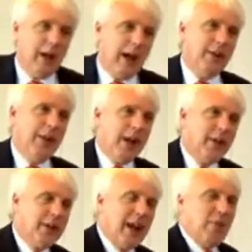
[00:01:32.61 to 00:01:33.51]
and
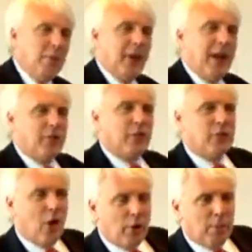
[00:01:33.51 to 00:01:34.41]
then the government has to
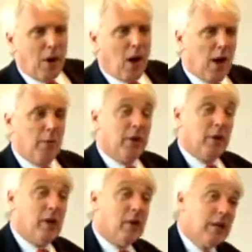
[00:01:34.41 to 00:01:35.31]
tell the
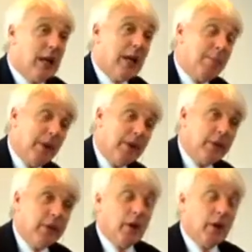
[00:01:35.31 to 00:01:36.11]
parliament, oh yeah, but